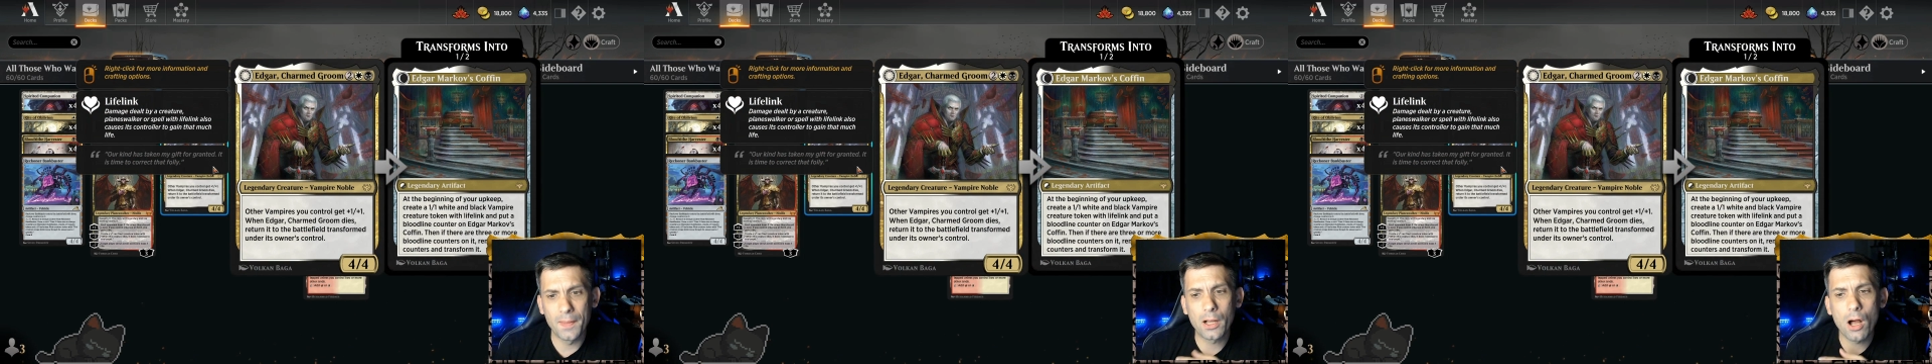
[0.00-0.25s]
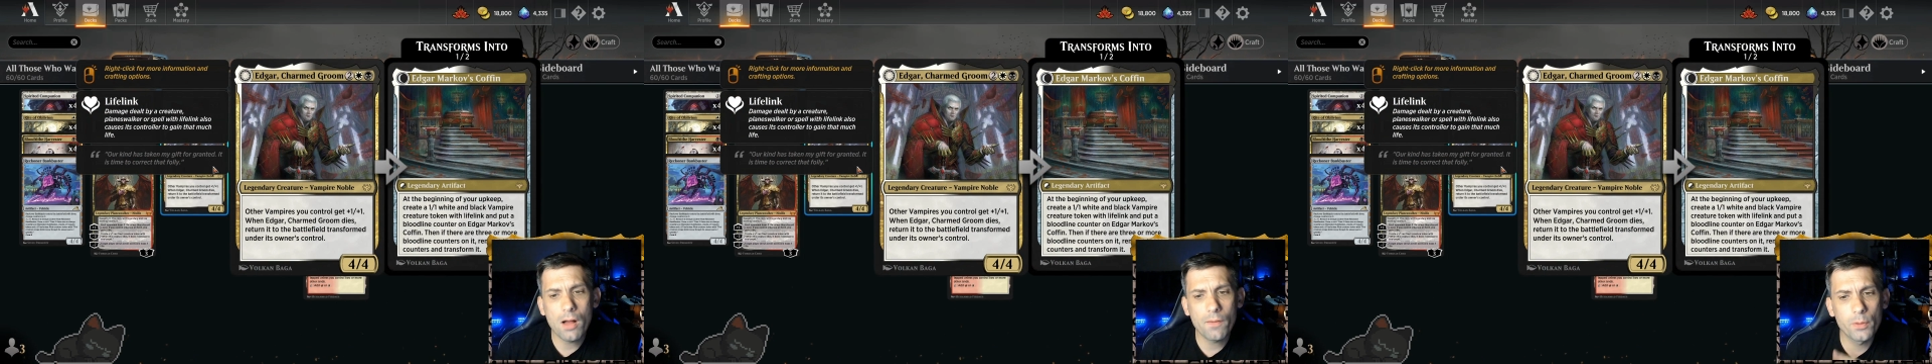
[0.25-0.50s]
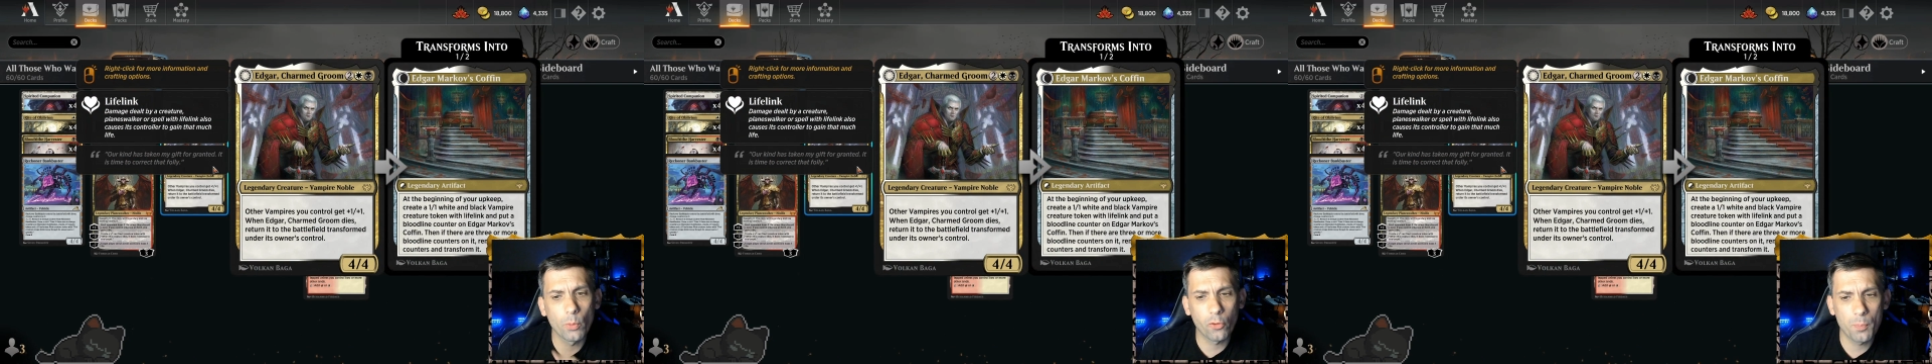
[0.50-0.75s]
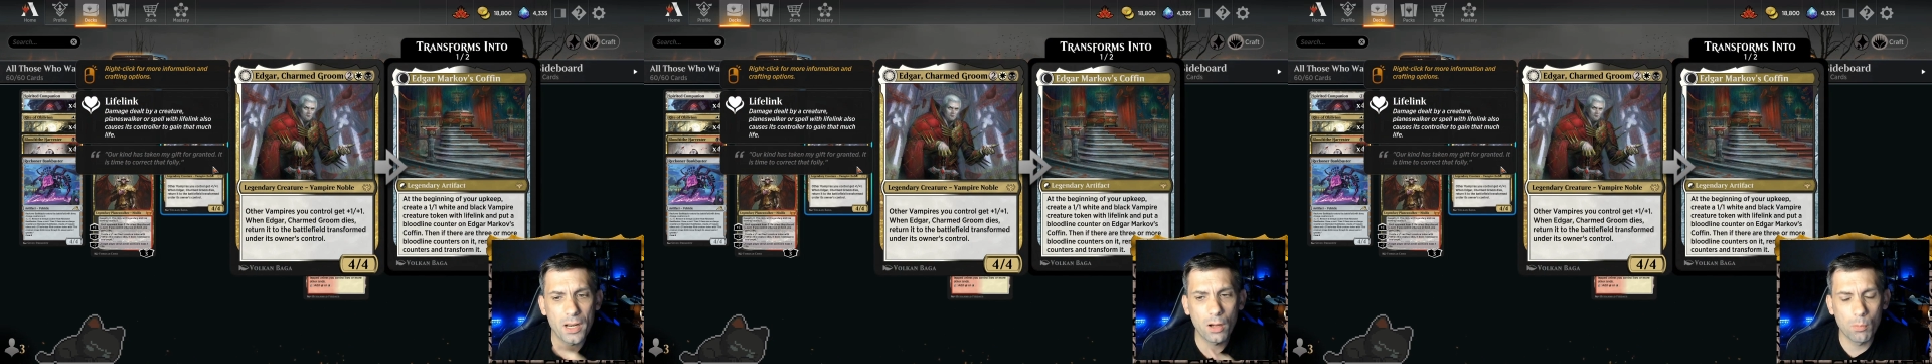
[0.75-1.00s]
Coffin will
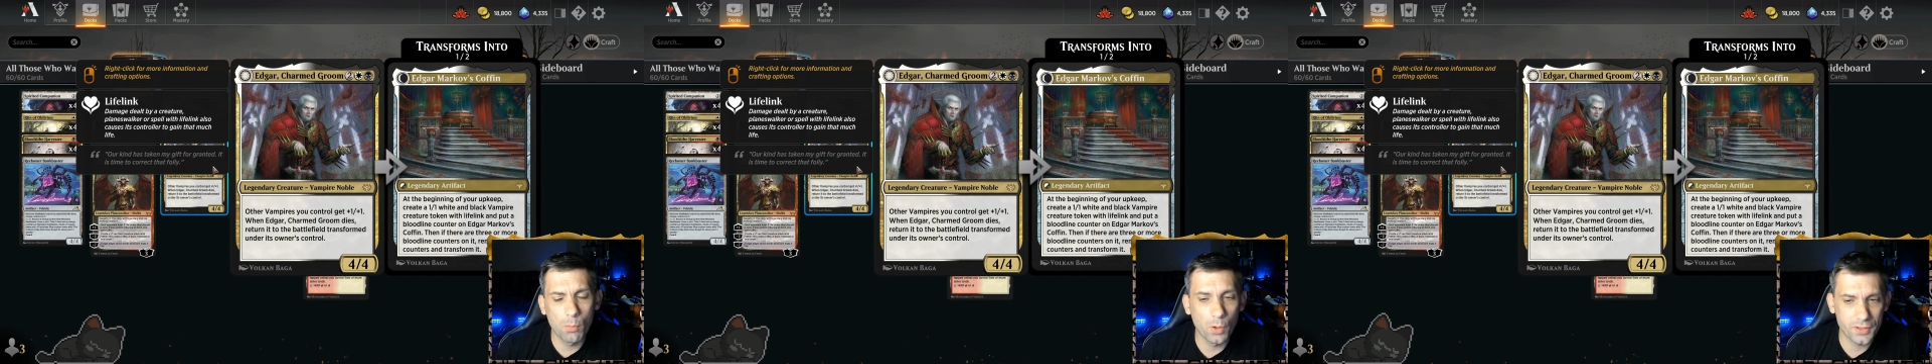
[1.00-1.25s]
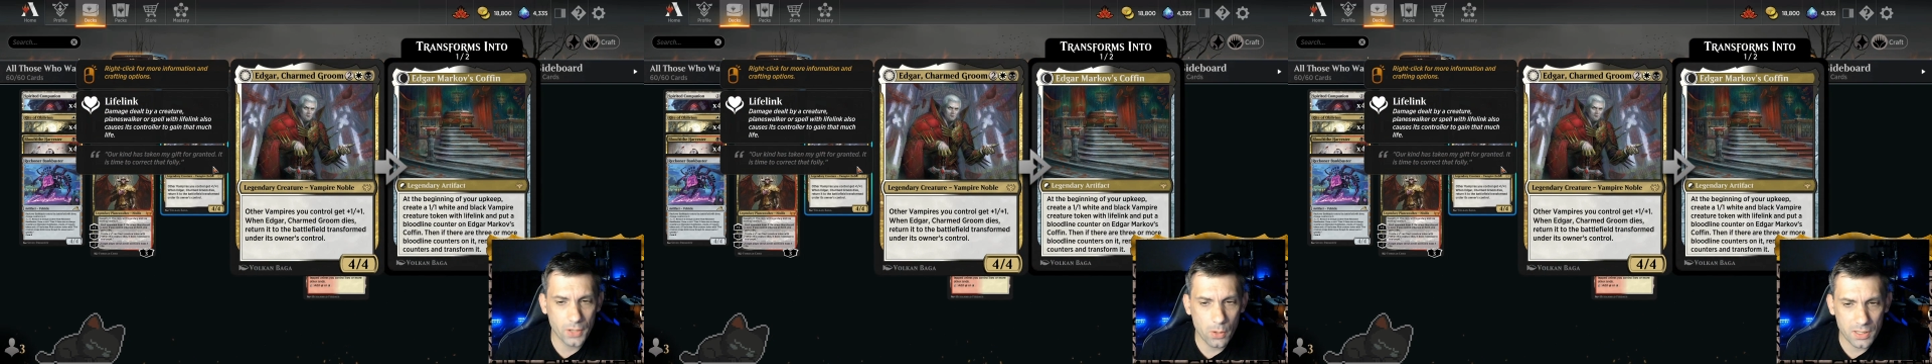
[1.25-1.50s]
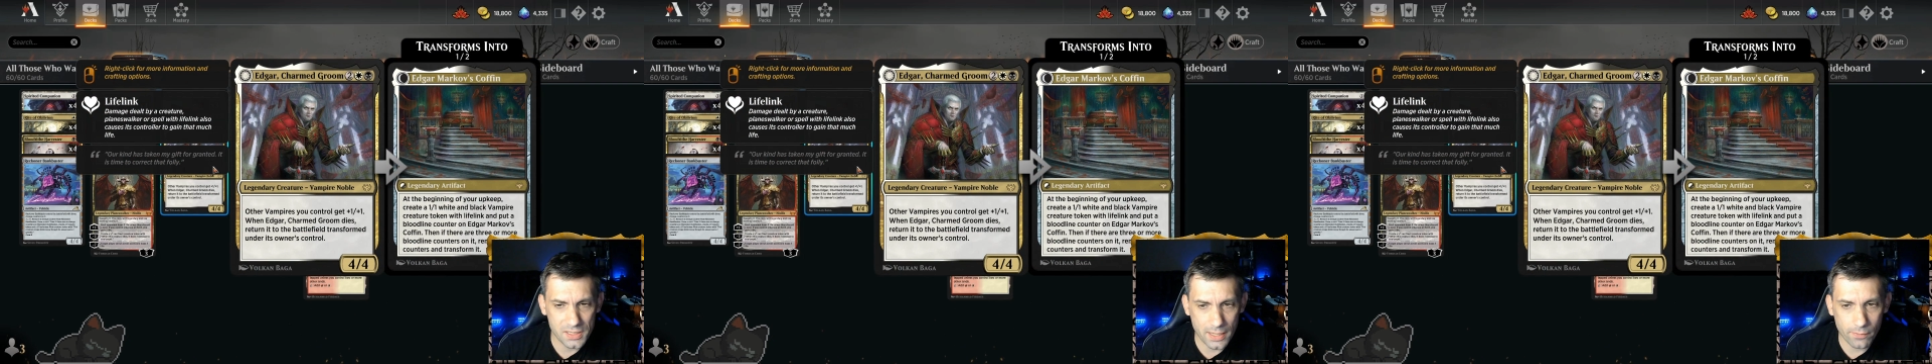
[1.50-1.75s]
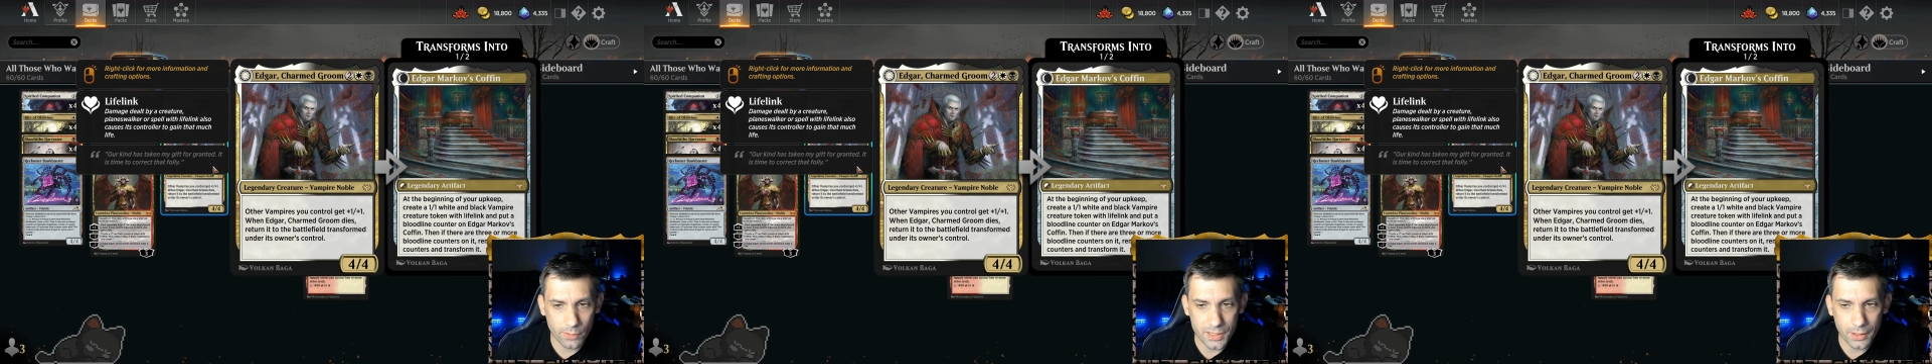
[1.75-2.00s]
spit out more tokens
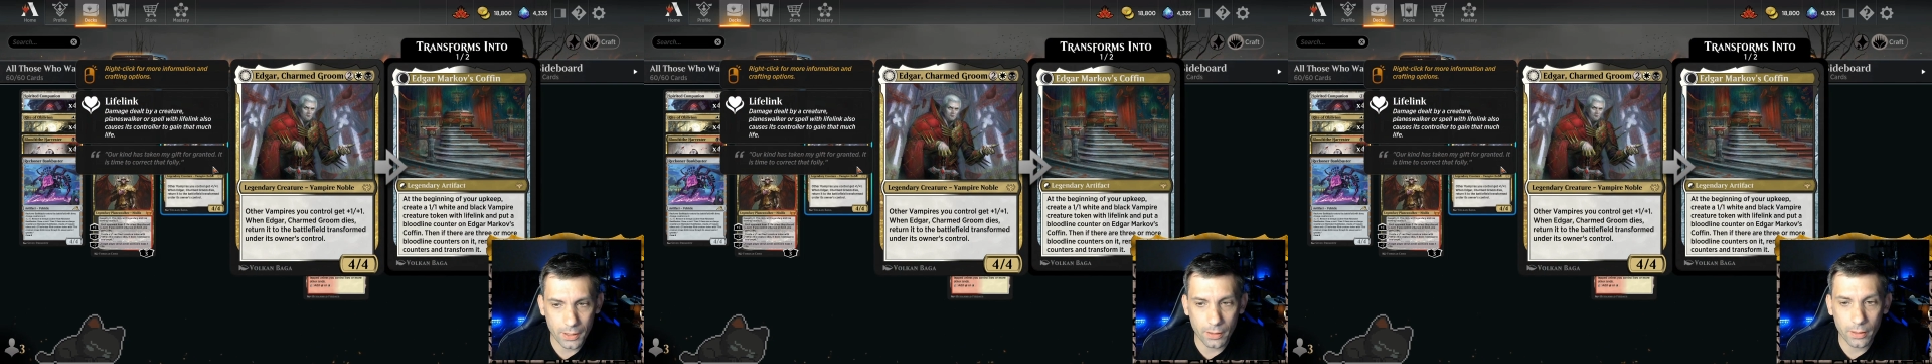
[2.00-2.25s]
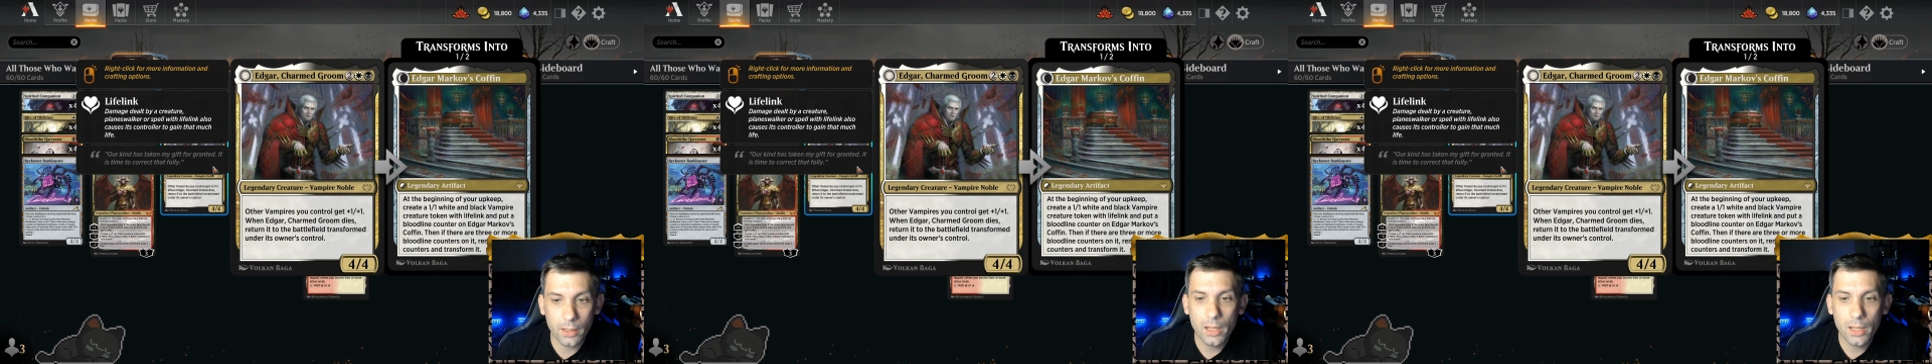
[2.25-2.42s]
every turn